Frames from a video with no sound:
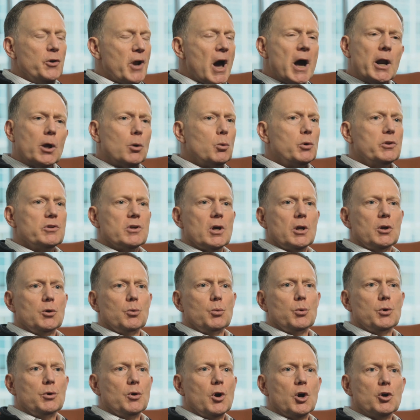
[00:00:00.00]
not always going
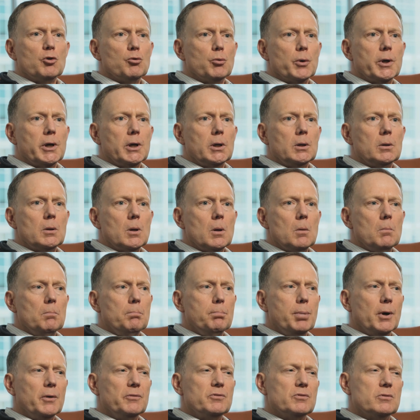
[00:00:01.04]
to agree,
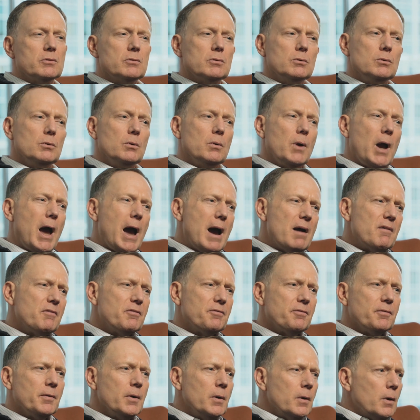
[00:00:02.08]
but to
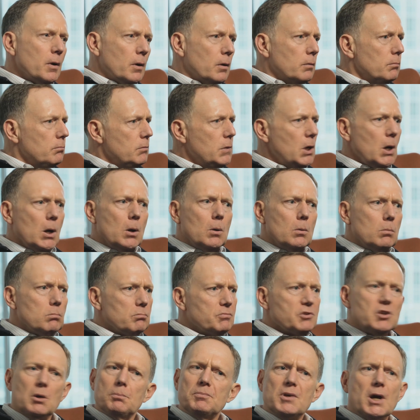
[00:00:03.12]
have,
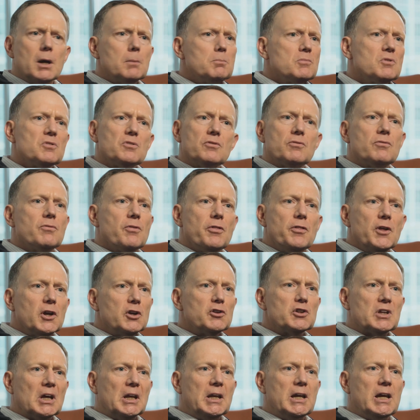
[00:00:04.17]
sometimes
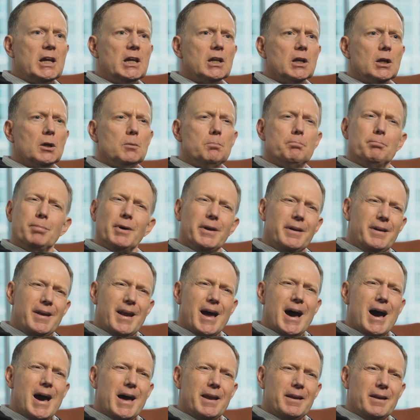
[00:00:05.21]
things get heated, but
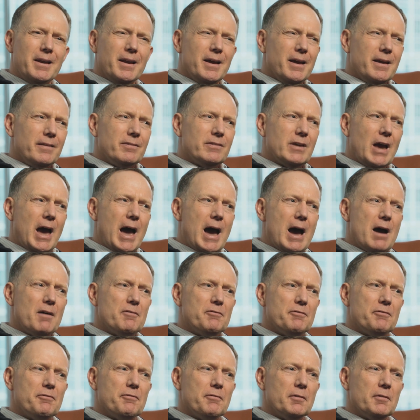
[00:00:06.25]
not to have